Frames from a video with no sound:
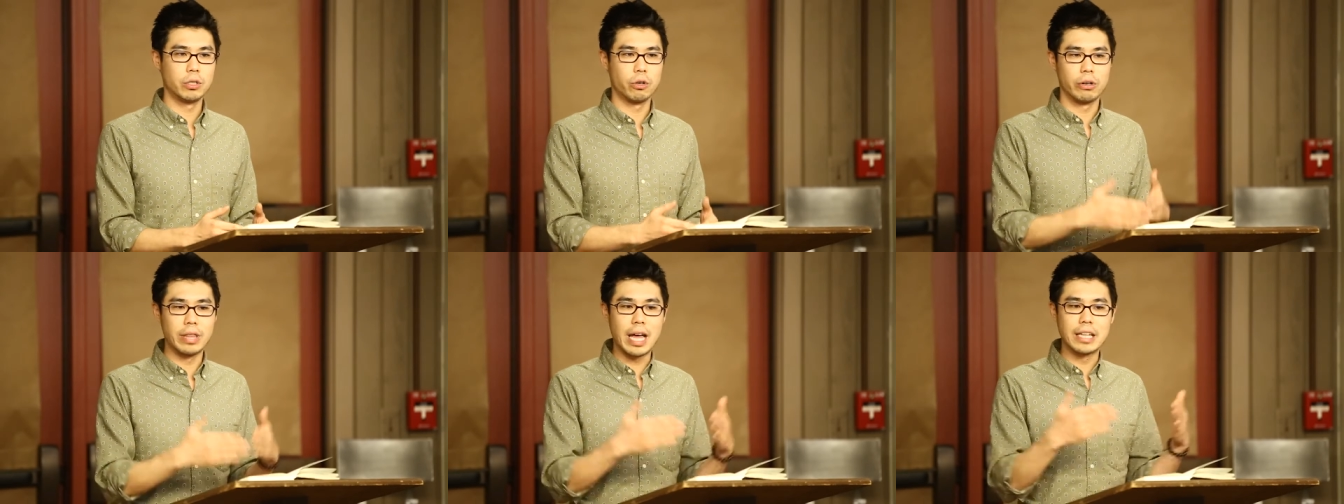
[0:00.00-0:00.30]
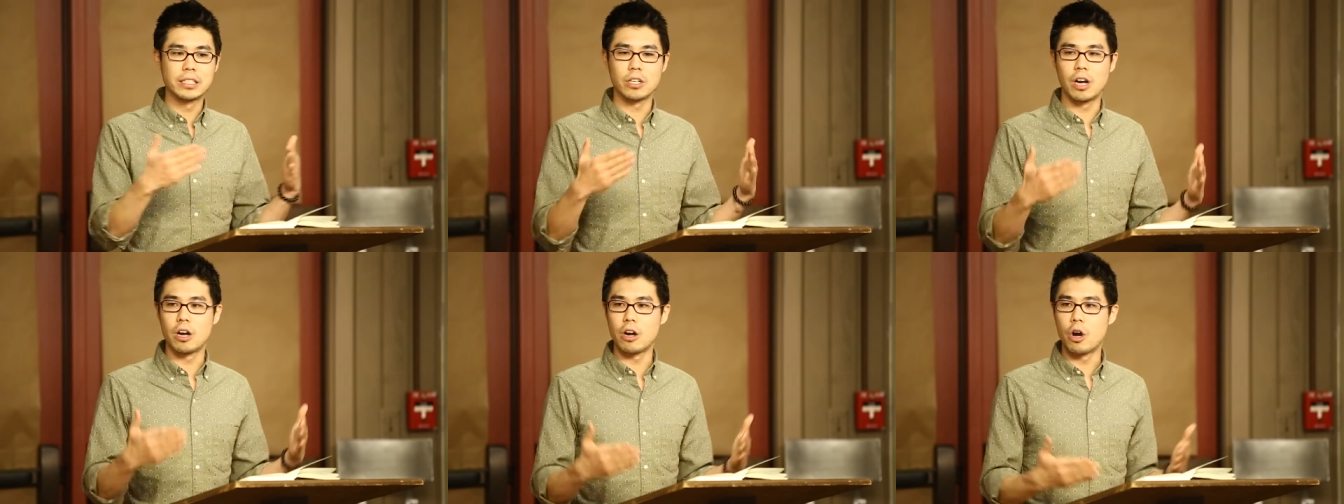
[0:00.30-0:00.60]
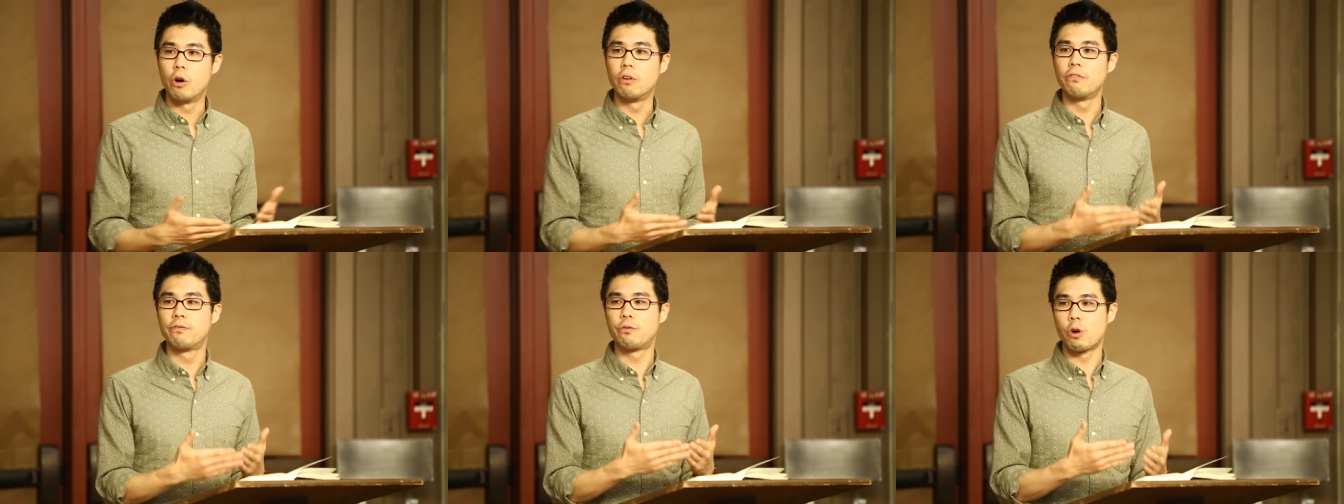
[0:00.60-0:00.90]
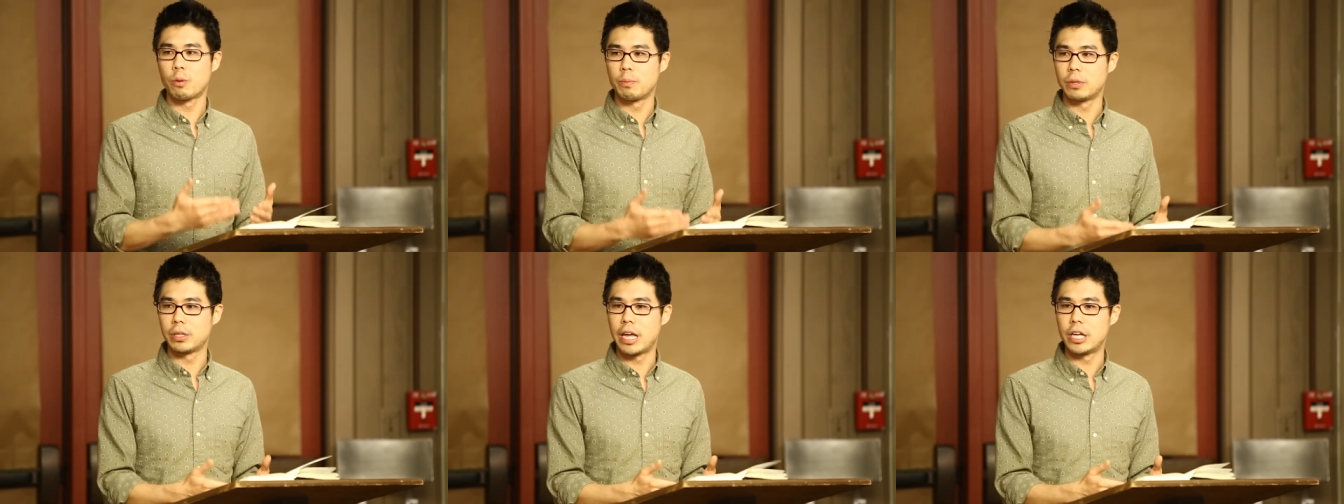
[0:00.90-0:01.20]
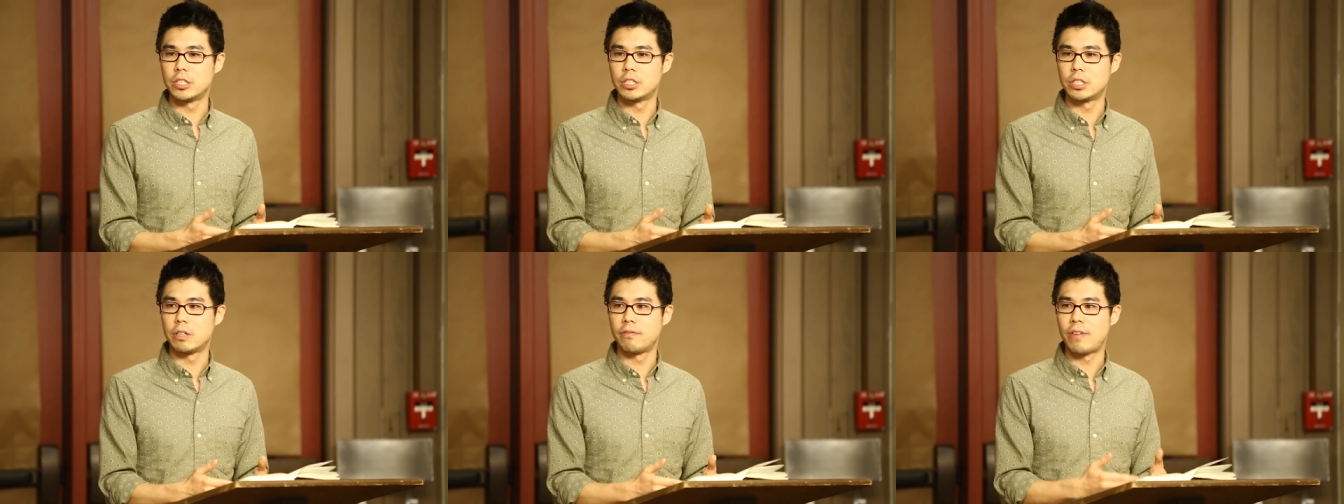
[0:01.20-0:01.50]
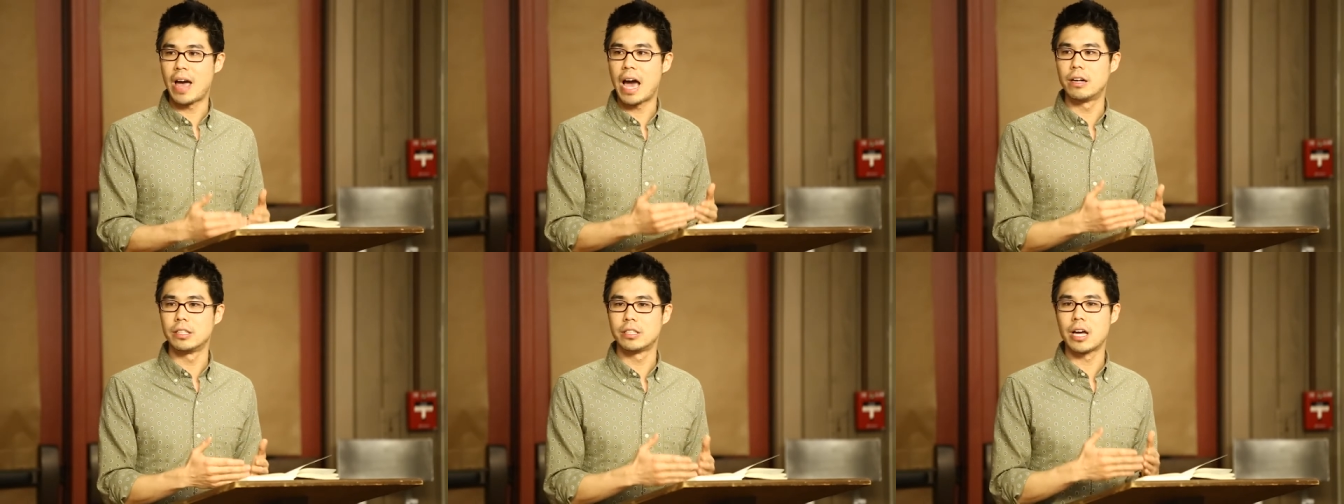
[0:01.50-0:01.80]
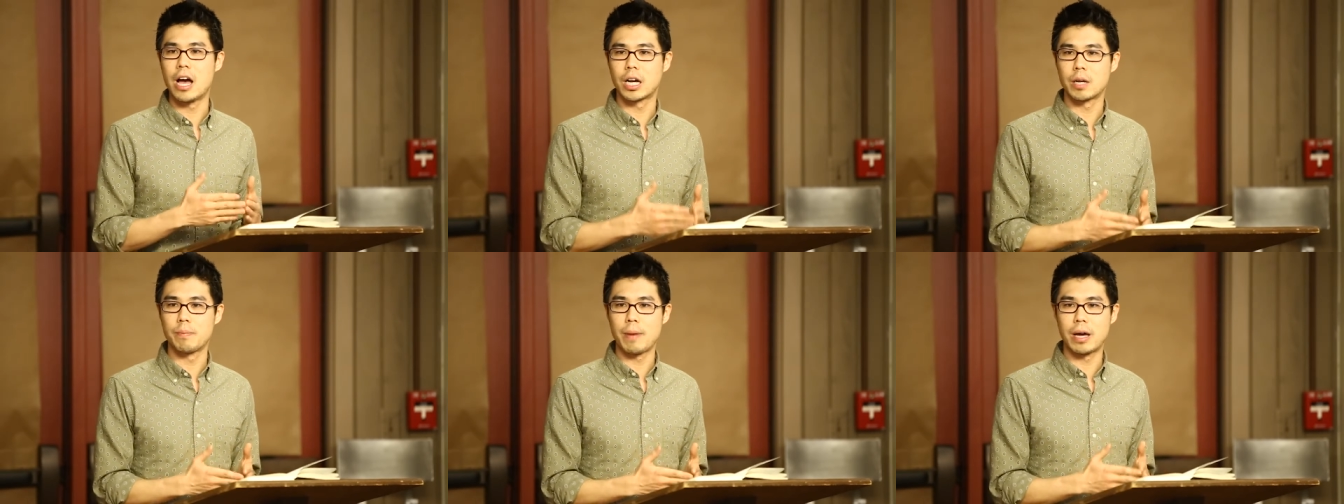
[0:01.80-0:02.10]
or that's our own formulation of how to
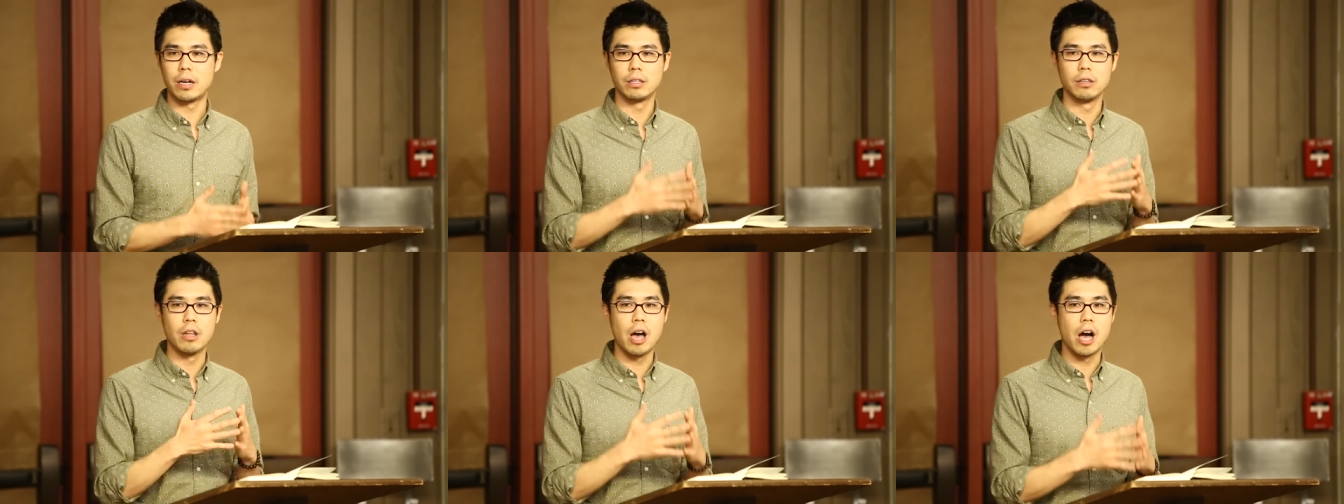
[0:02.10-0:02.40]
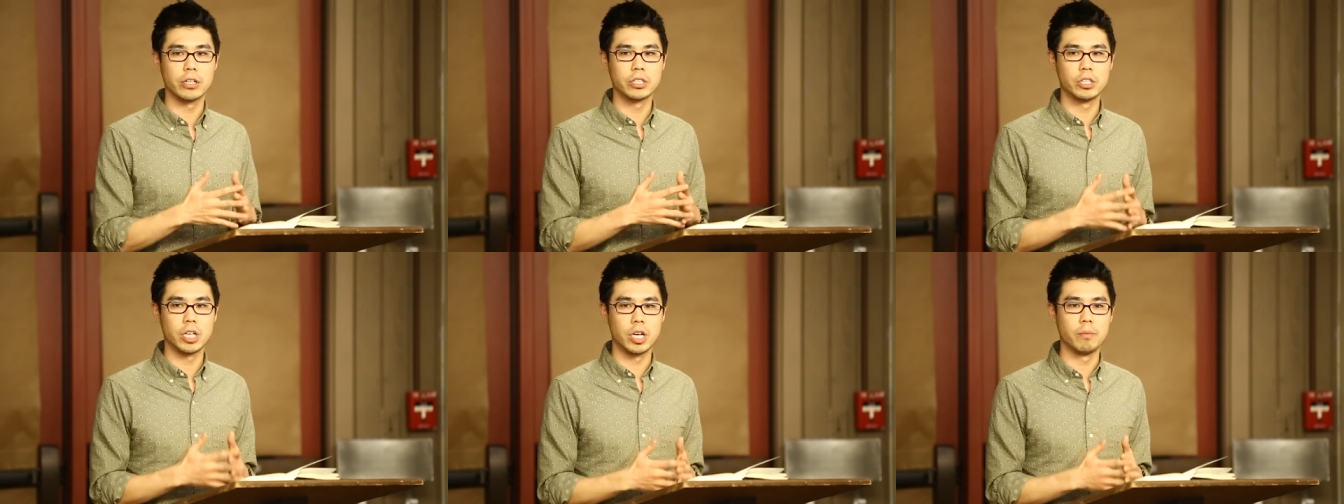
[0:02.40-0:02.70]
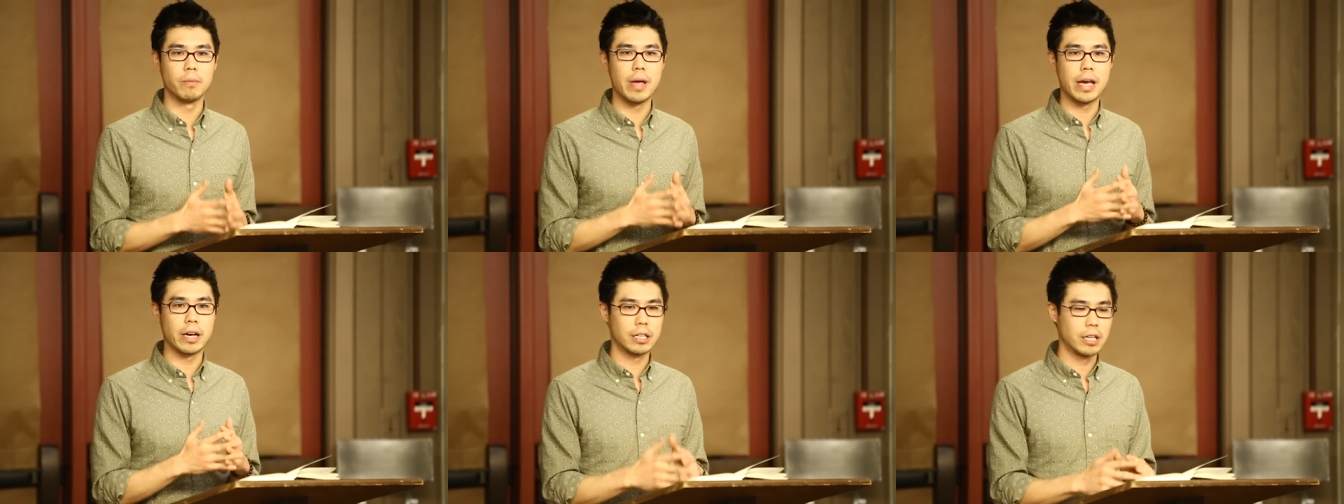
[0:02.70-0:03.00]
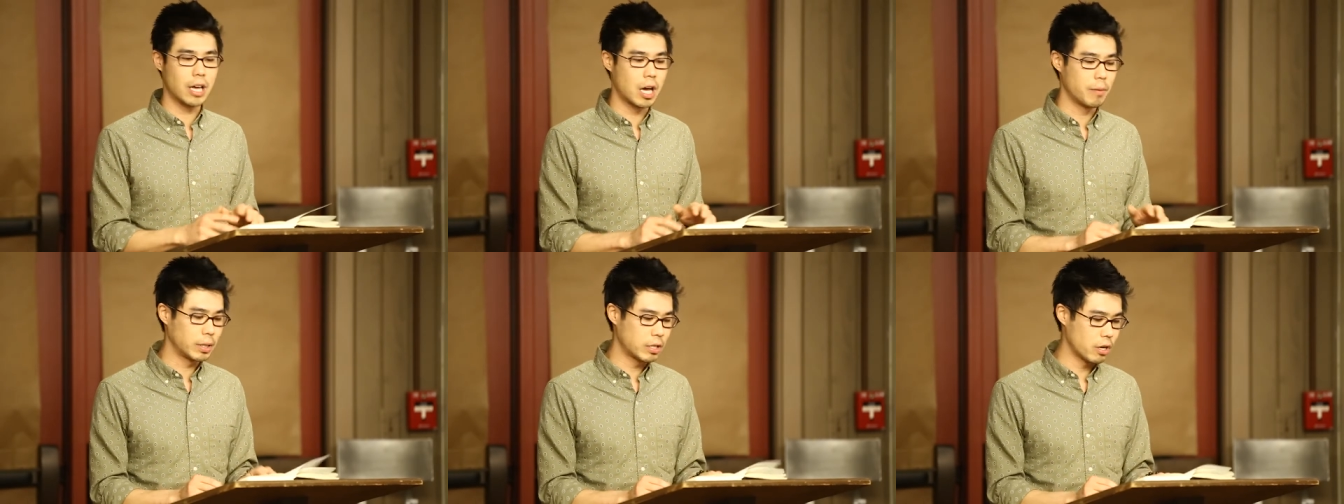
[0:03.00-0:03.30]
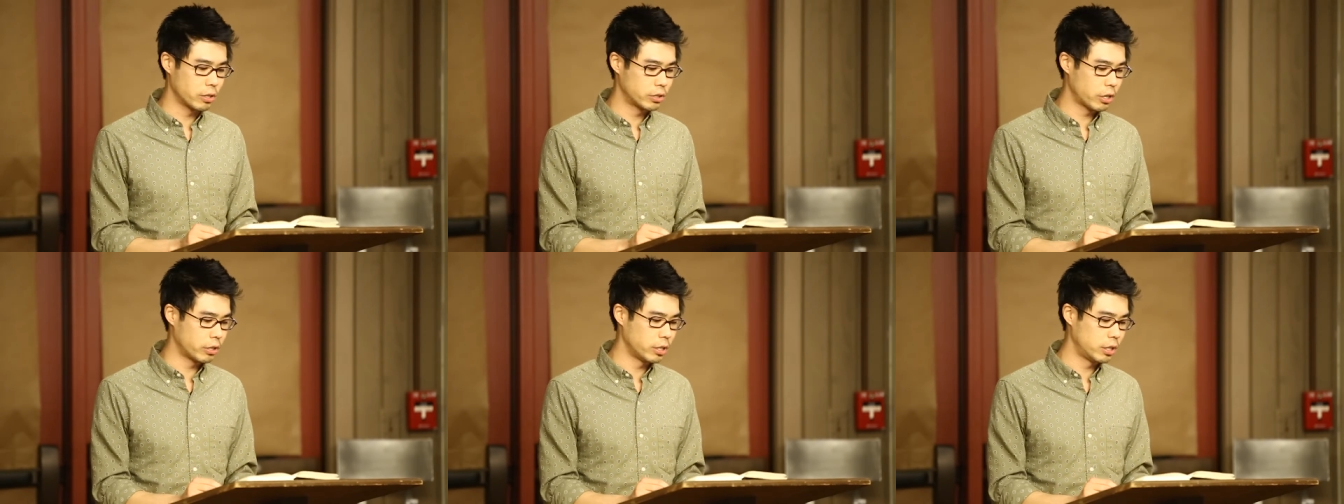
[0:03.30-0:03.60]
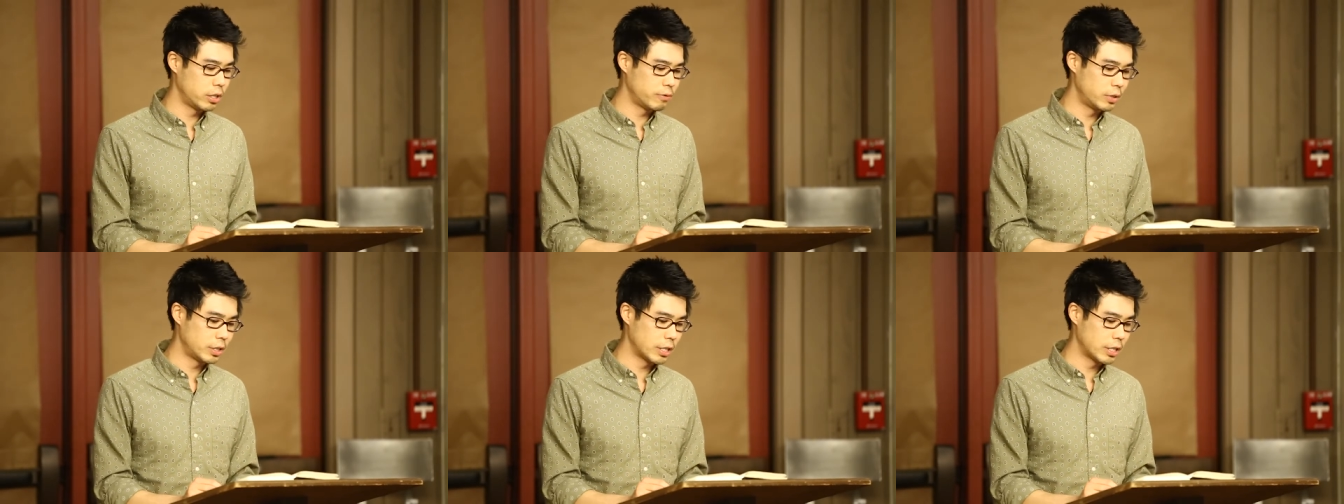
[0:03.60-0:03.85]
talk about a long-term economic alternative